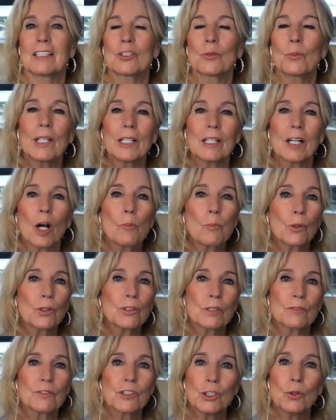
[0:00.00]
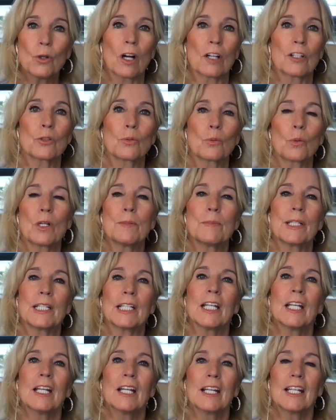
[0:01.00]
So we had upwards of 200
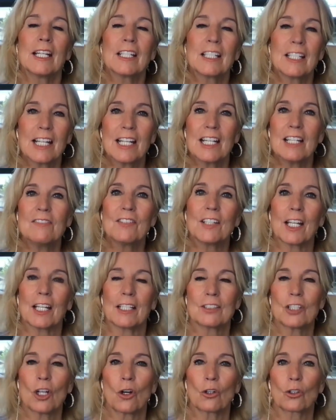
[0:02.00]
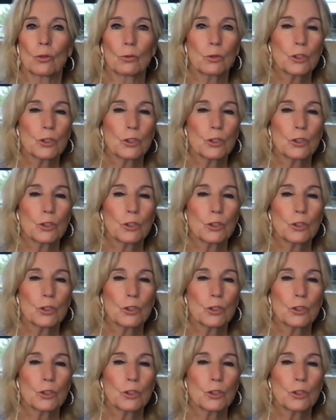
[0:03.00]
women in an evening total,